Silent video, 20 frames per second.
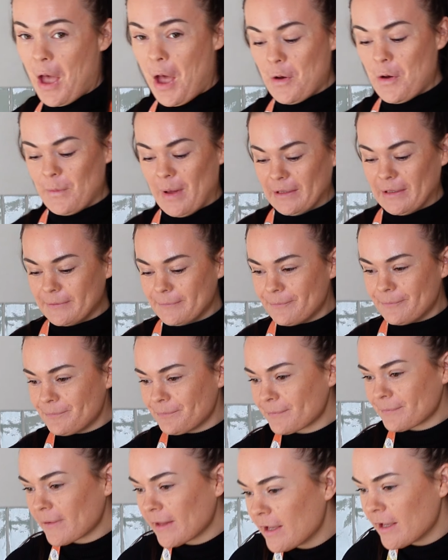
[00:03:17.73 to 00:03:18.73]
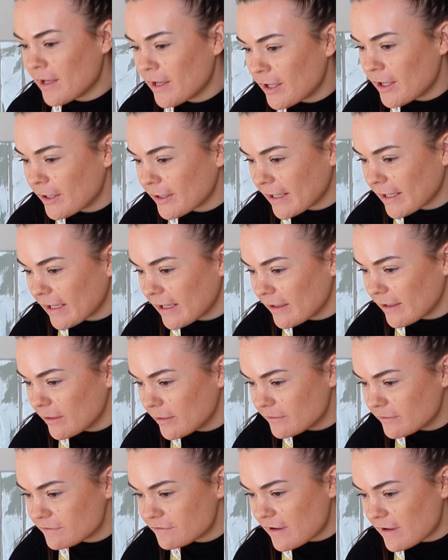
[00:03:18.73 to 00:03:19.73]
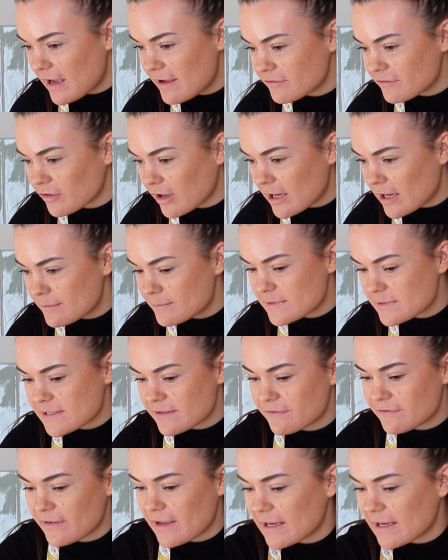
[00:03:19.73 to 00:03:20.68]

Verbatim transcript: Oh well. Okay, five grams of